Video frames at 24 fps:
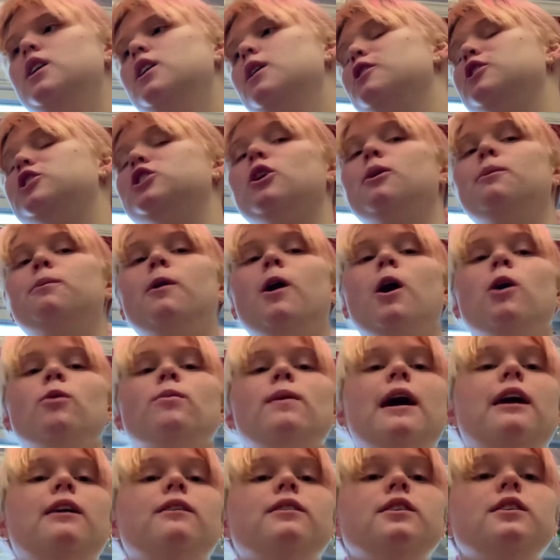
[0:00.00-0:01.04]
So,
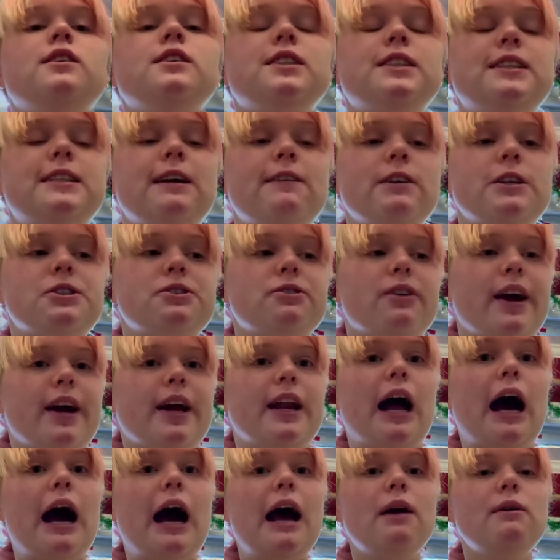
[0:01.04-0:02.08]
around seventh grade,
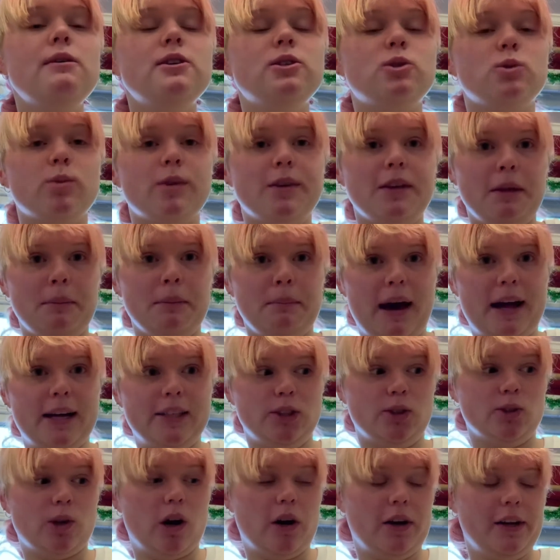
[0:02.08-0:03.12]
I was really bad at
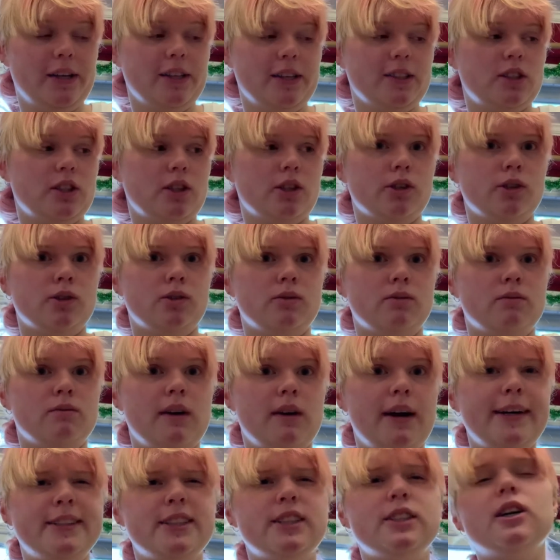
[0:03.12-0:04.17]
drawing. So,
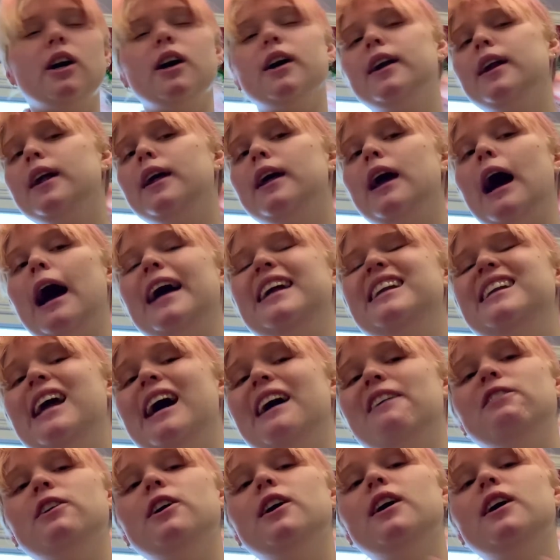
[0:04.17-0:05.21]
I never